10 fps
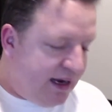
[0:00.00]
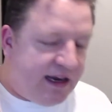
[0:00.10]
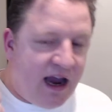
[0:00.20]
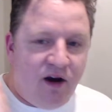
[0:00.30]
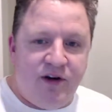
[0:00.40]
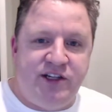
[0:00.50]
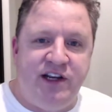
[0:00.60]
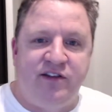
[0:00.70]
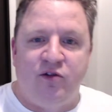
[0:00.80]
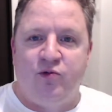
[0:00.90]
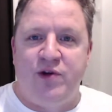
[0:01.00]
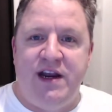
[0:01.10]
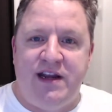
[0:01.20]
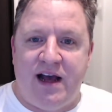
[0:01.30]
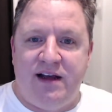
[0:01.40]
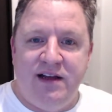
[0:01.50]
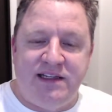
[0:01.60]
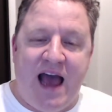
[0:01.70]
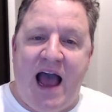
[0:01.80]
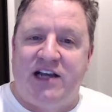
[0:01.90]
encouraging the reader
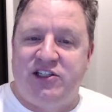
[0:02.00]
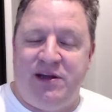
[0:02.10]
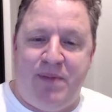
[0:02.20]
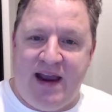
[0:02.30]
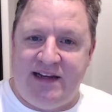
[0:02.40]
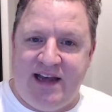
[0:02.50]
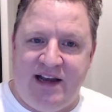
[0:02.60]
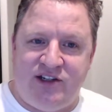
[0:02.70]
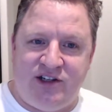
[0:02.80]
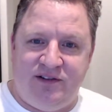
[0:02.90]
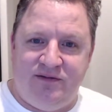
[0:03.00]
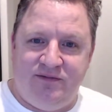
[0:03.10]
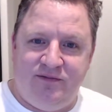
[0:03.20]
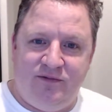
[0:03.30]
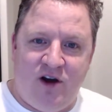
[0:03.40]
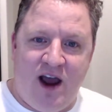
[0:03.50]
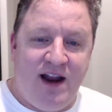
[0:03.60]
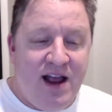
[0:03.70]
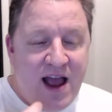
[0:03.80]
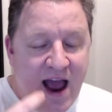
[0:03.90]
to actually pay attention?
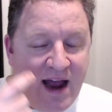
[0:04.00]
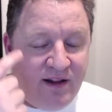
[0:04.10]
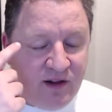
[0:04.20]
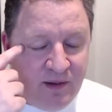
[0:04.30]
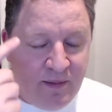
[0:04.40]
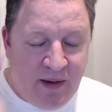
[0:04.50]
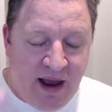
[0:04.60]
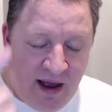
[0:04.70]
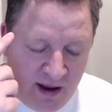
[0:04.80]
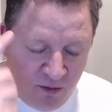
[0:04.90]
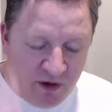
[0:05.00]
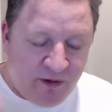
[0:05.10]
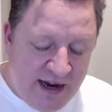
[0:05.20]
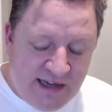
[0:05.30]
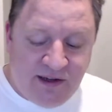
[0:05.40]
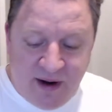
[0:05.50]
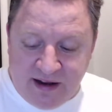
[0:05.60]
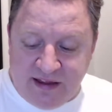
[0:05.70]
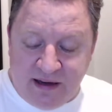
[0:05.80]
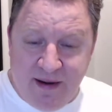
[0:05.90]
Right. And a real easy
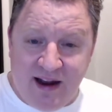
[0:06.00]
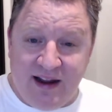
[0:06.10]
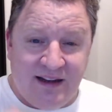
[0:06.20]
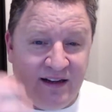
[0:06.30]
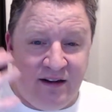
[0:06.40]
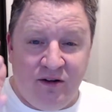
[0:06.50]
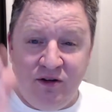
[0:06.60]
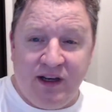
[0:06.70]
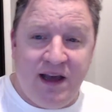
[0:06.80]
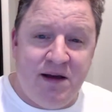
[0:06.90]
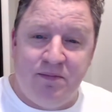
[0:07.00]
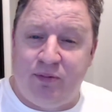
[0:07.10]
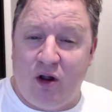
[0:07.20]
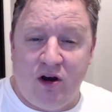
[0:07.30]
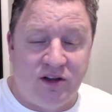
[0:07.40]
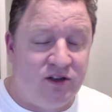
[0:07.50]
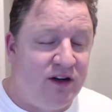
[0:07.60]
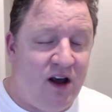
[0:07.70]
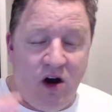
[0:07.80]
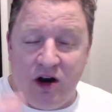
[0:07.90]
way to think about it, look at blogs,
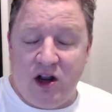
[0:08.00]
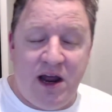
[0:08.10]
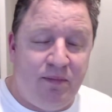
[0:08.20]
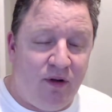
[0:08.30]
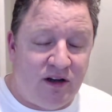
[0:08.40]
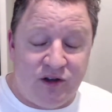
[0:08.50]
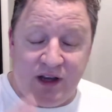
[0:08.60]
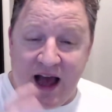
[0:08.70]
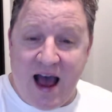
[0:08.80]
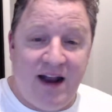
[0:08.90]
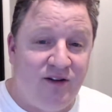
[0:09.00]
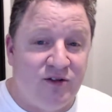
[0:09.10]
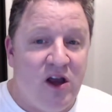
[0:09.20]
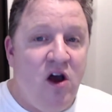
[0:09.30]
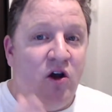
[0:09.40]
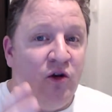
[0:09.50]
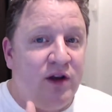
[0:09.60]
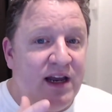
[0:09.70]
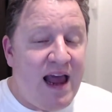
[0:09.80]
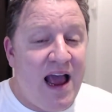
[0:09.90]
look at online blogs, look at articles,
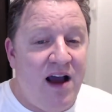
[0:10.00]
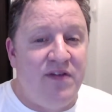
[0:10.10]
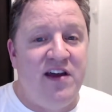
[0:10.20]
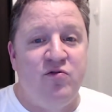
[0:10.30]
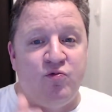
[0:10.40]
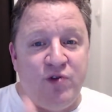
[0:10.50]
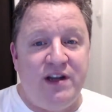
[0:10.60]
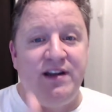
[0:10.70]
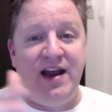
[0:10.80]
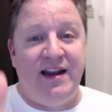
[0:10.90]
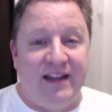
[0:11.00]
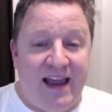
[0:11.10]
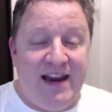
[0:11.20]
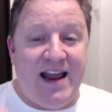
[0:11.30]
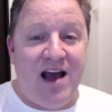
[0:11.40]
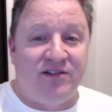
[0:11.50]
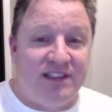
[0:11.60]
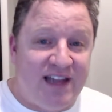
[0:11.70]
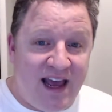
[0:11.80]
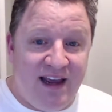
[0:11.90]
look at how they're written and laid out
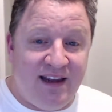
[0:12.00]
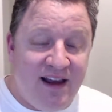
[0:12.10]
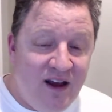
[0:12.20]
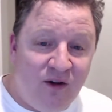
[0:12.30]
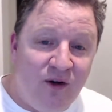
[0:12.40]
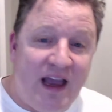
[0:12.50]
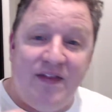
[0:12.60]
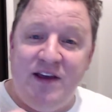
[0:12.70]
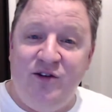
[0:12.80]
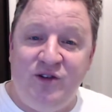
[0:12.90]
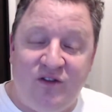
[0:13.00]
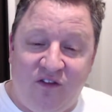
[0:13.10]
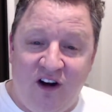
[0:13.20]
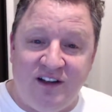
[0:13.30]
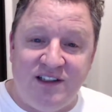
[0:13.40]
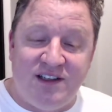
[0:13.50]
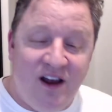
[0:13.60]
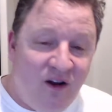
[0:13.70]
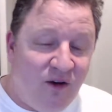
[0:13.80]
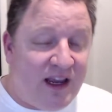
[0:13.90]
today. Look how they use fonts,
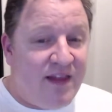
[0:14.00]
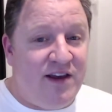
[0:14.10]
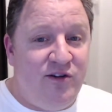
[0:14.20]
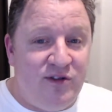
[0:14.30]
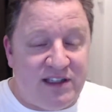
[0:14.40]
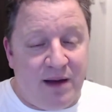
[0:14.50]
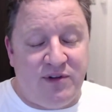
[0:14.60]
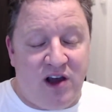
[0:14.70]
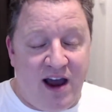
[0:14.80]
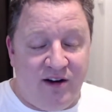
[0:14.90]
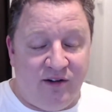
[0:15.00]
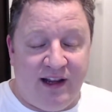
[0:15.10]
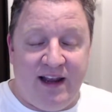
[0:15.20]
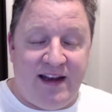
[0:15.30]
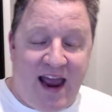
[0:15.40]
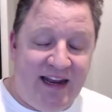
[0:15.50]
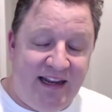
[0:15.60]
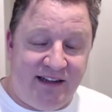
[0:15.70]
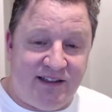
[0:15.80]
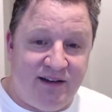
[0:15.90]
look how they use subtitling and
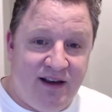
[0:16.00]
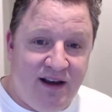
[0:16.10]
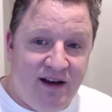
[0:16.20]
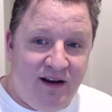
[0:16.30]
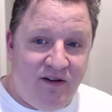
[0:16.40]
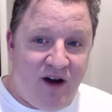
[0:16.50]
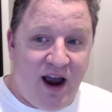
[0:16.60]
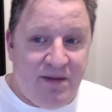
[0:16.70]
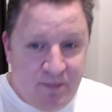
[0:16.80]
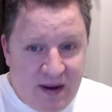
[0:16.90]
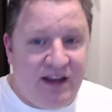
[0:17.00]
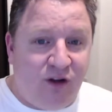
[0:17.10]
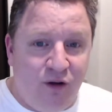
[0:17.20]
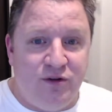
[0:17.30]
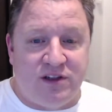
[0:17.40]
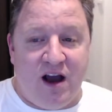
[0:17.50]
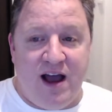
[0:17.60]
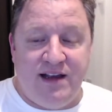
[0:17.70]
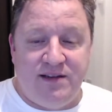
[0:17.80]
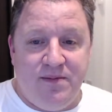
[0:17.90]
headings, right? Big clues,
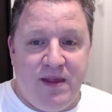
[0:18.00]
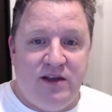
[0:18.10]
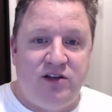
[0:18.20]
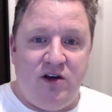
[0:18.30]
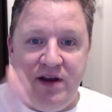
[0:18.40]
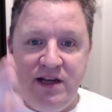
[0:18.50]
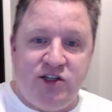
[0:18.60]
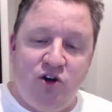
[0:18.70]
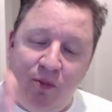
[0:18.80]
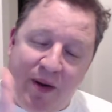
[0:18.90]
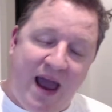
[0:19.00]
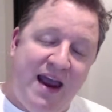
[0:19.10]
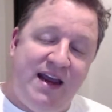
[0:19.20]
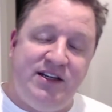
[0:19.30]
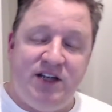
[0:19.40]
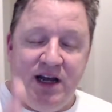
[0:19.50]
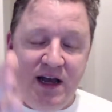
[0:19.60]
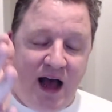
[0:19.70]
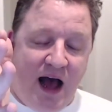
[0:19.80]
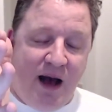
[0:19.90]
guys. So is your page
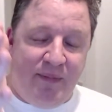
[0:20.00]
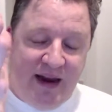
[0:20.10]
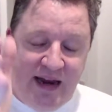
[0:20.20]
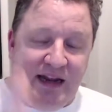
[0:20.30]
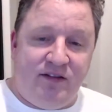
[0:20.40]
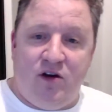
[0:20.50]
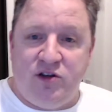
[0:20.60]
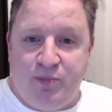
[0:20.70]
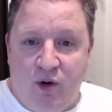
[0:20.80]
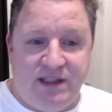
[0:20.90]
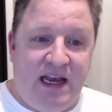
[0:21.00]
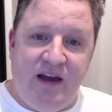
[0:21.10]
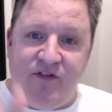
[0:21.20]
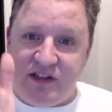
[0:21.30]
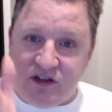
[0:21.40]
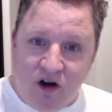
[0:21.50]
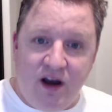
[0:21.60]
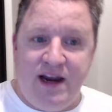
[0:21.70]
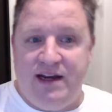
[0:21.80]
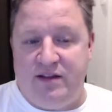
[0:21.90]
hitting those points? If it's
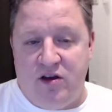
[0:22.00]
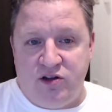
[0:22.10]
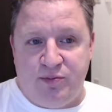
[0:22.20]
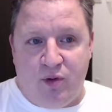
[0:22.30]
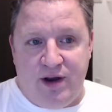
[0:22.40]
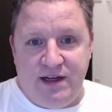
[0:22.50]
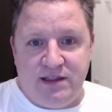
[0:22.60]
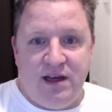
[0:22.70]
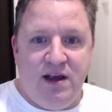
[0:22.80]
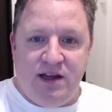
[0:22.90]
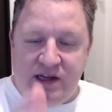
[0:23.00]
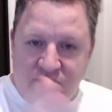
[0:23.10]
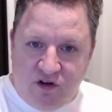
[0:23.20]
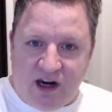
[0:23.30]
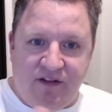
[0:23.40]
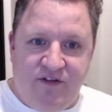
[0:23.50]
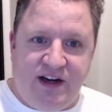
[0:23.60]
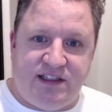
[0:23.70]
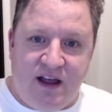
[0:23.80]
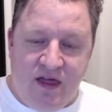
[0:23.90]
not hitting those points, you've got to
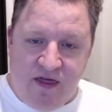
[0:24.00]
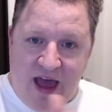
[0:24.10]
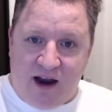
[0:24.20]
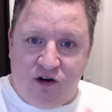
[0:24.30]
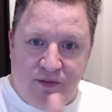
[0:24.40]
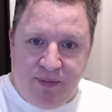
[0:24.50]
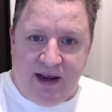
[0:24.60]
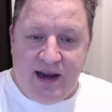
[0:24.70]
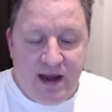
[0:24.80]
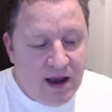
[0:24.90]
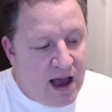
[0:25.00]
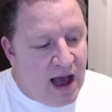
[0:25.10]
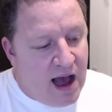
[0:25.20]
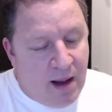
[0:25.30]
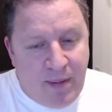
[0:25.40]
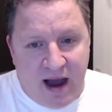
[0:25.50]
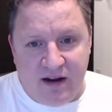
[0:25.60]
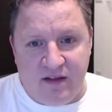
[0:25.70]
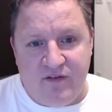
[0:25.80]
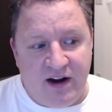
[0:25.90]
fix it. That could be a
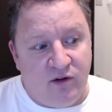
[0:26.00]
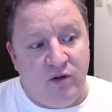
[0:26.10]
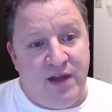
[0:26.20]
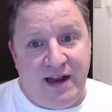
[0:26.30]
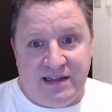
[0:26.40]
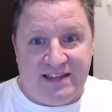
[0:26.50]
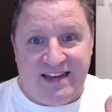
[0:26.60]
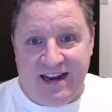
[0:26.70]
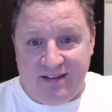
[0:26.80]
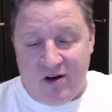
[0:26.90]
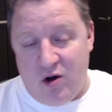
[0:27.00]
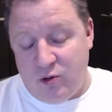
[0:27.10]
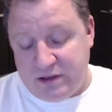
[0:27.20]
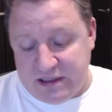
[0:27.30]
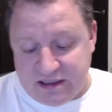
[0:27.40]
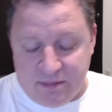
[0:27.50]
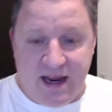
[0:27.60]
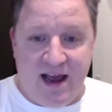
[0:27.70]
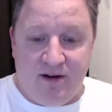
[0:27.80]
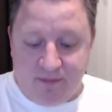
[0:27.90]
part of the funnel that is letting the whole system
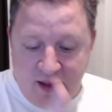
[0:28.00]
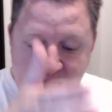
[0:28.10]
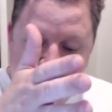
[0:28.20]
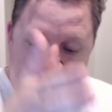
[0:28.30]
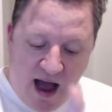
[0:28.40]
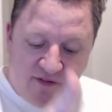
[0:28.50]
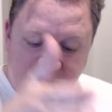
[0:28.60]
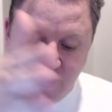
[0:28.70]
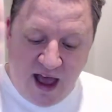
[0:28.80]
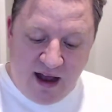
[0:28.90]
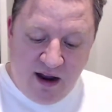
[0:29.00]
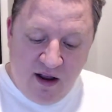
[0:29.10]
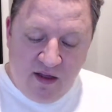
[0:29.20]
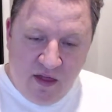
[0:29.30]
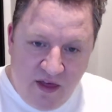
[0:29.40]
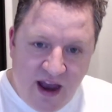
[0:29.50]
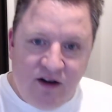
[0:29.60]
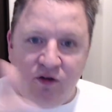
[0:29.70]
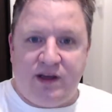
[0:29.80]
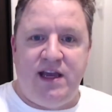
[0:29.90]
down. After that,
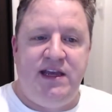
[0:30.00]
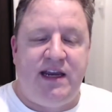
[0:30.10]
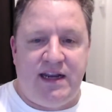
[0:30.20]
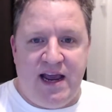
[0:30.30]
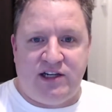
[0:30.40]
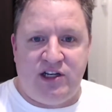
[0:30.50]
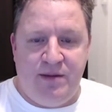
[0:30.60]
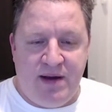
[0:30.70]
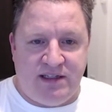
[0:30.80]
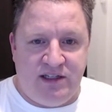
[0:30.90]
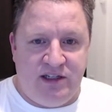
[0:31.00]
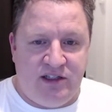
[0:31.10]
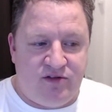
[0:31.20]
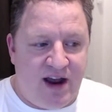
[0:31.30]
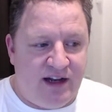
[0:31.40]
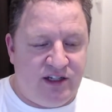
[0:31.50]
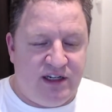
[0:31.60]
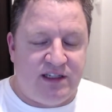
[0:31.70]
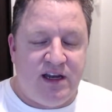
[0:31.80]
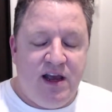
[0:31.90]
then look at your connection and messaging
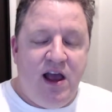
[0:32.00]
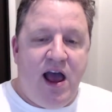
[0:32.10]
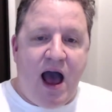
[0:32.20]
strategies.